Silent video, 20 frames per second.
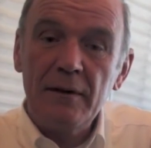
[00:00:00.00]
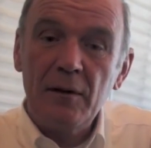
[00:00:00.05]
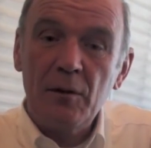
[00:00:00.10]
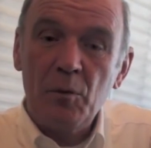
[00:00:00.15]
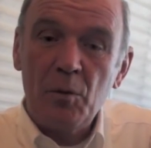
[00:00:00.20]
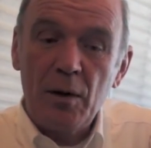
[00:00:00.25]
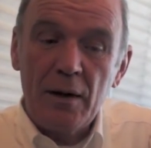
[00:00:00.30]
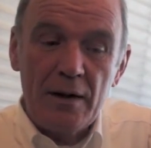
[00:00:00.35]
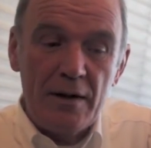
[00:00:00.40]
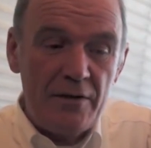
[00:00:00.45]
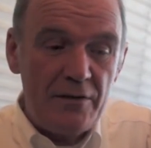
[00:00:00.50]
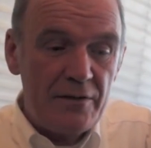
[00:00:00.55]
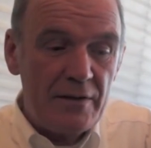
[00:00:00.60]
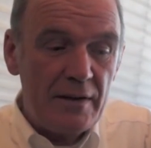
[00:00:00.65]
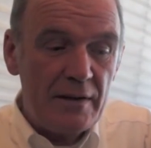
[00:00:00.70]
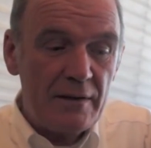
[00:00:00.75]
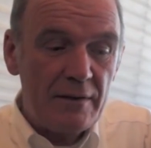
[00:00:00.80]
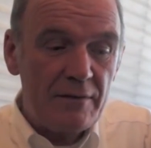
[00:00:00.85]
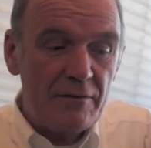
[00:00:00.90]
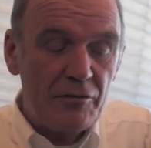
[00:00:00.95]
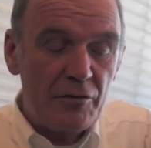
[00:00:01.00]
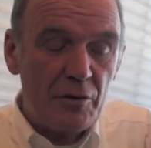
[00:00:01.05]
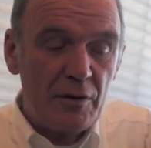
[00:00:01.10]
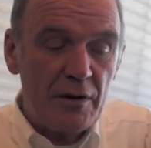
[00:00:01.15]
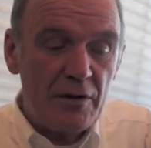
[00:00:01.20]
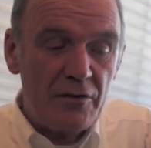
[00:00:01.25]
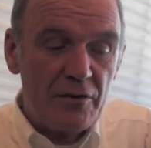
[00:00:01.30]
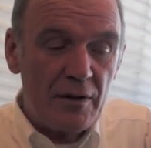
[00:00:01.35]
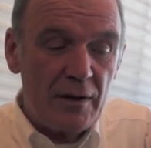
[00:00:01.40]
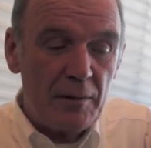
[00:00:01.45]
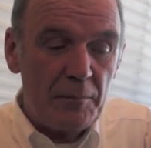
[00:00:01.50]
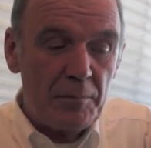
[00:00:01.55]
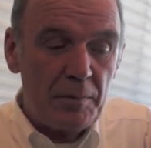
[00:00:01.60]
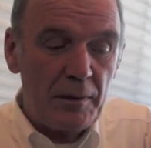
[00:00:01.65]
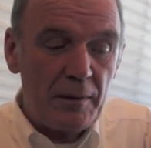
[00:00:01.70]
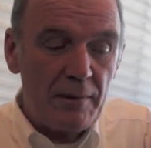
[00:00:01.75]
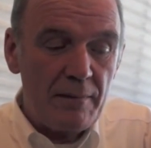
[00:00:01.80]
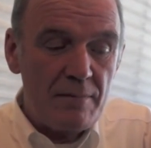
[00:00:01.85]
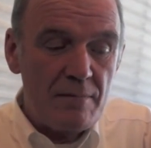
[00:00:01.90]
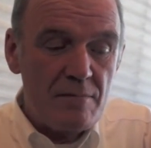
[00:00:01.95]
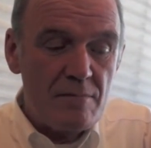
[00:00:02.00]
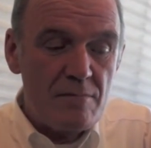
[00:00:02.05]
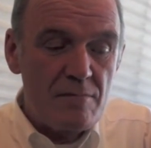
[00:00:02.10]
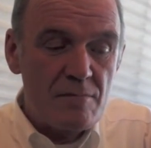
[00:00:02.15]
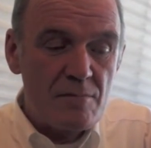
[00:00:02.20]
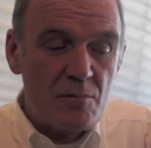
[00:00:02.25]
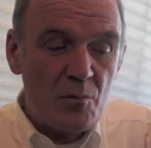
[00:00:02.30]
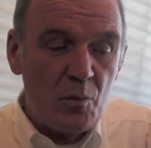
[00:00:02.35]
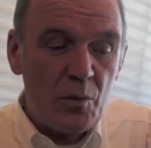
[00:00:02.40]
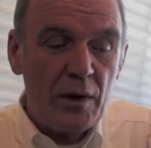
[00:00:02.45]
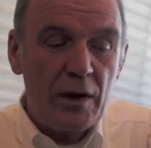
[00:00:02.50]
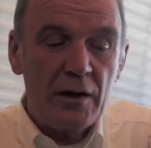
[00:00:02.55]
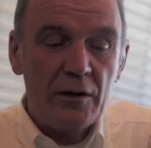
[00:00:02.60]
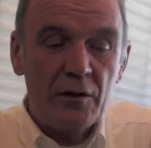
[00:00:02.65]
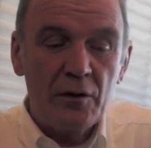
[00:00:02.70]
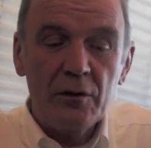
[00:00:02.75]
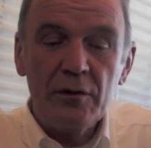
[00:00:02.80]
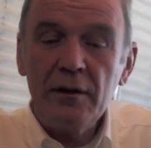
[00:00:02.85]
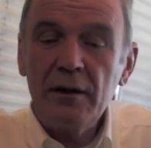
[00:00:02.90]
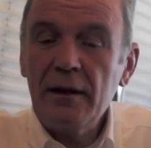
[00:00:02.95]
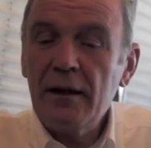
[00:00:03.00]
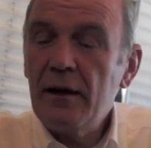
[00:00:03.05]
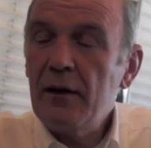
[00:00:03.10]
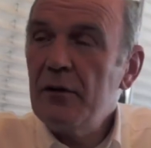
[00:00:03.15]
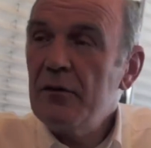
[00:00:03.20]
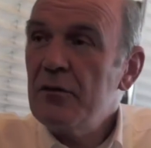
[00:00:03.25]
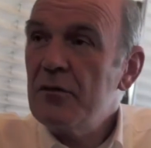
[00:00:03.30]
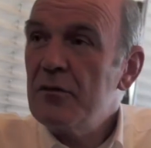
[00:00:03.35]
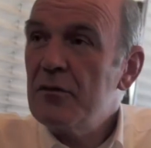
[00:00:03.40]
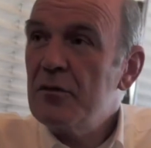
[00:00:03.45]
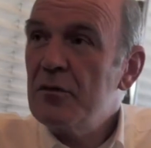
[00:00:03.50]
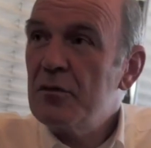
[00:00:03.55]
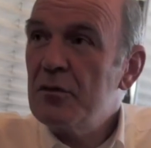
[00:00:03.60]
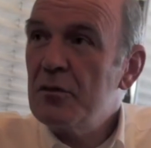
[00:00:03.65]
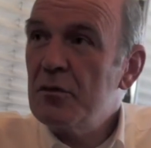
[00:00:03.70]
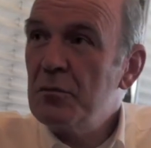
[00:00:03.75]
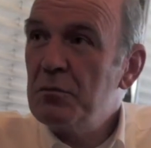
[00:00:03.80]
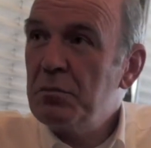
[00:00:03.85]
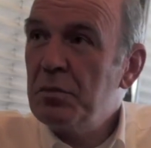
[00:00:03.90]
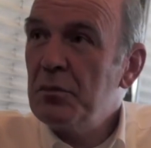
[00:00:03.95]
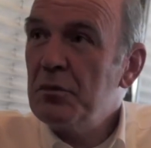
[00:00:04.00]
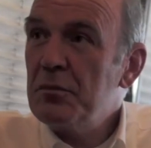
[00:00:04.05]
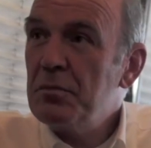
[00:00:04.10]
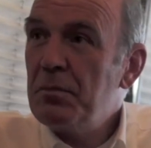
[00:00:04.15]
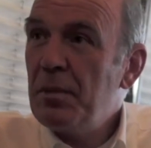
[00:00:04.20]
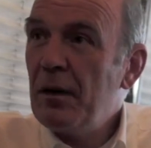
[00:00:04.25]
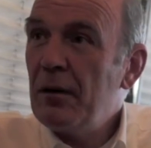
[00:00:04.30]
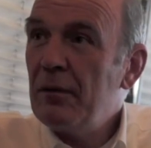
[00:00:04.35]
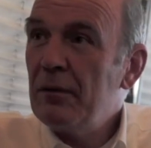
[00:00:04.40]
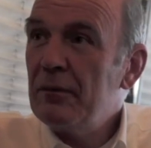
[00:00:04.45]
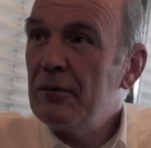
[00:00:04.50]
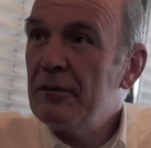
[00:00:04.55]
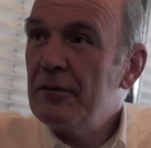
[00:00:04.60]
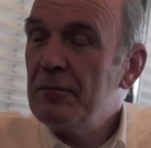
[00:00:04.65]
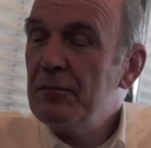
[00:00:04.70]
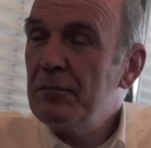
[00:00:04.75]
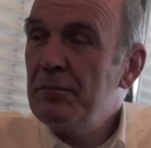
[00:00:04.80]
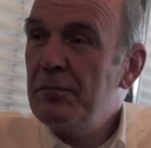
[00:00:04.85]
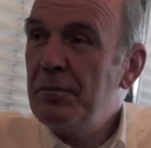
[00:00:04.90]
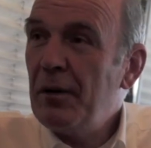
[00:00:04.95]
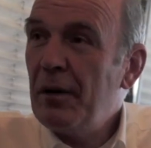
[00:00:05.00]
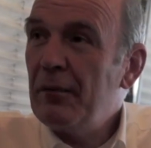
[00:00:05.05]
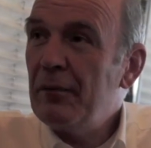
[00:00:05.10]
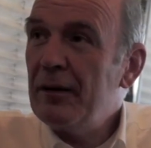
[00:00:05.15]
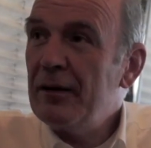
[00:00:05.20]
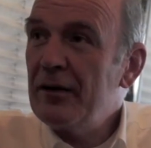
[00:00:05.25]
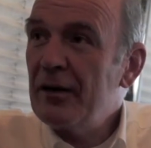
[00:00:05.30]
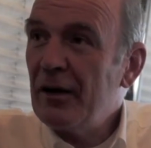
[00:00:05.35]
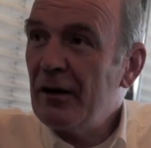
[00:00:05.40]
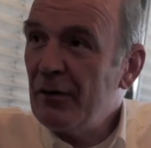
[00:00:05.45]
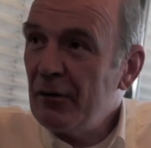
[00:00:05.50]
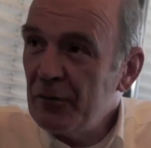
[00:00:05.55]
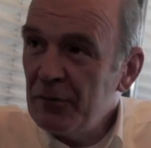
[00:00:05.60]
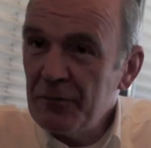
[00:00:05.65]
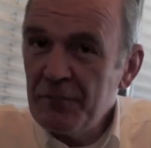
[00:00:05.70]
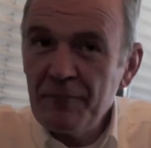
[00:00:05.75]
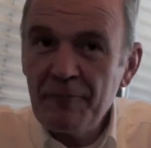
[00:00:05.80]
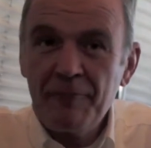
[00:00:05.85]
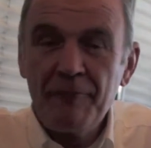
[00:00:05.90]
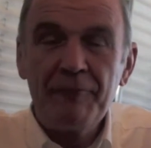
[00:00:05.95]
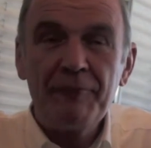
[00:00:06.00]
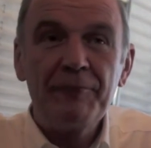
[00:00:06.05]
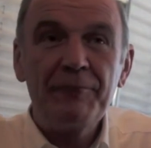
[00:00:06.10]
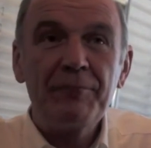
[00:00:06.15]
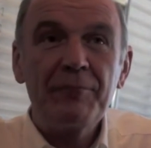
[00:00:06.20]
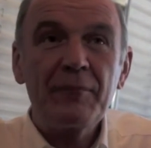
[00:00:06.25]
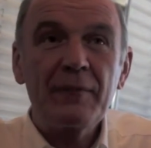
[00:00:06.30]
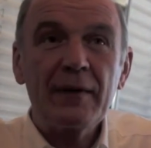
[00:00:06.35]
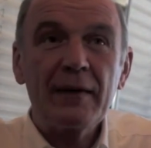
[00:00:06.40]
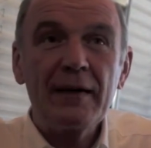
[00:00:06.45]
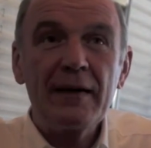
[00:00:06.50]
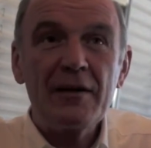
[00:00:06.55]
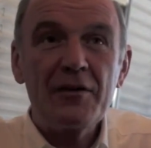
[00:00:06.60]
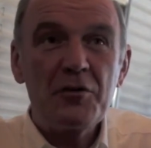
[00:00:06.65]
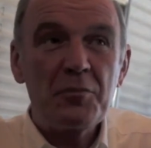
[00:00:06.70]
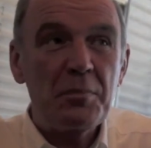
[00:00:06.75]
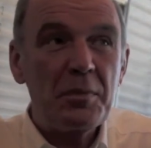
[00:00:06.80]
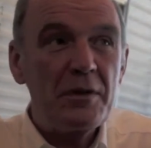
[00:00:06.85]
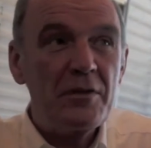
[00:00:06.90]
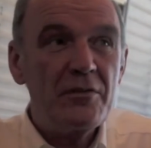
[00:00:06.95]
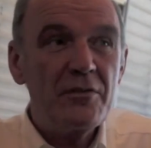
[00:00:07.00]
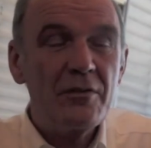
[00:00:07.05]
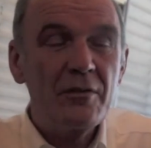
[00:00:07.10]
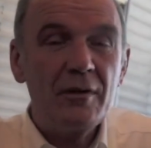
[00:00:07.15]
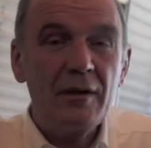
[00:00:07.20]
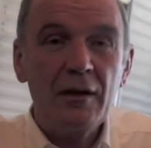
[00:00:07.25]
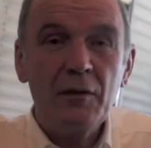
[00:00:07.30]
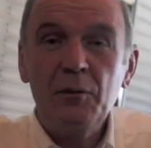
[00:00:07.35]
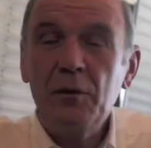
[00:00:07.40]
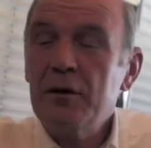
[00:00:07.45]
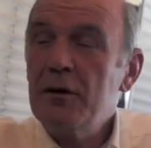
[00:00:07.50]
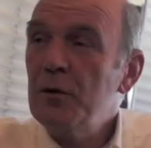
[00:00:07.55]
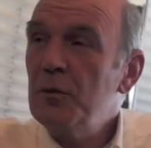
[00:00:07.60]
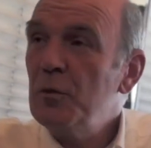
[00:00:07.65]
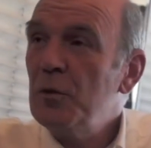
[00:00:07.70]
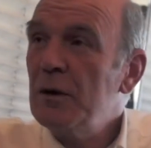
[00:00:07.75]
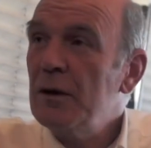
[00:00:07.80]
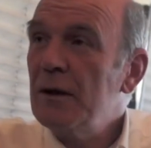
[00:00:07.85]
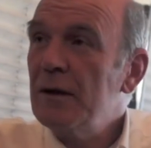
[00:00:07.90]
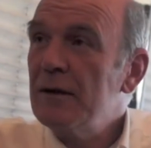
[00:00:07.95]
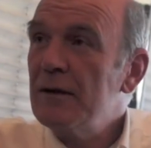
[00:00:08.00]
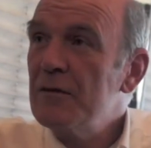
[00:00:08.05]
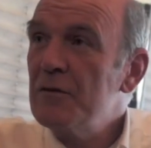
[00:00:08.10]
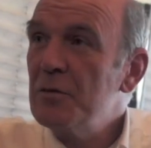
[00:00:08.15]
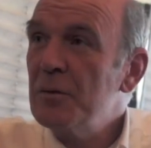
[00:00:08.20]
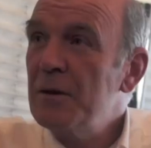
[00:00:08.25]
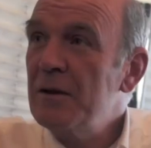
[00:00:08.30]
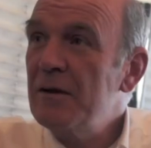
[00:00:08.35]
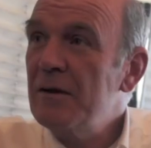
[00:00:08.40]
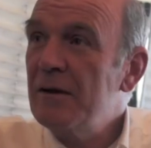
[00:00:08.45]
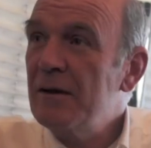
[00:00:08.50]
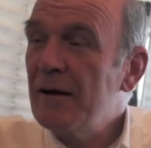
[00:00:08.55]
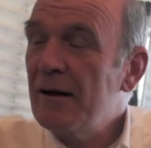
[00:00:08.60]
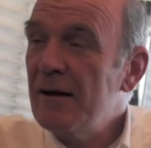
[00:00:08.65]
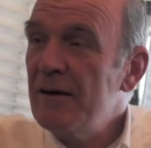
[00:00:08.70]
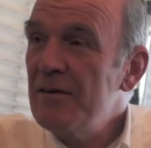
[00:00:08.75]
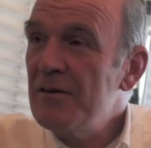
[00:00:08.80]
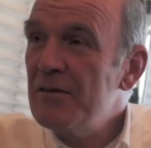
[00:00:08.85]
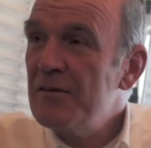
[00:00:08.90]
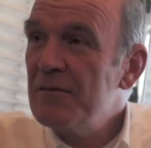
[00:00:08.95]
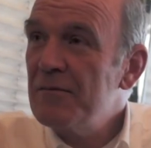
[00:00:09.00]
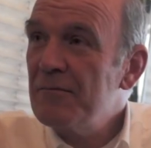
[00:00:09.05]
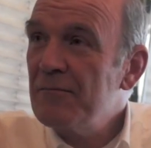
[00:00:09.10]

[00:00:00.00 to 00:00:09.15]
One is that, for example, we are not allowed to put power down at speeds lower than 120 k's.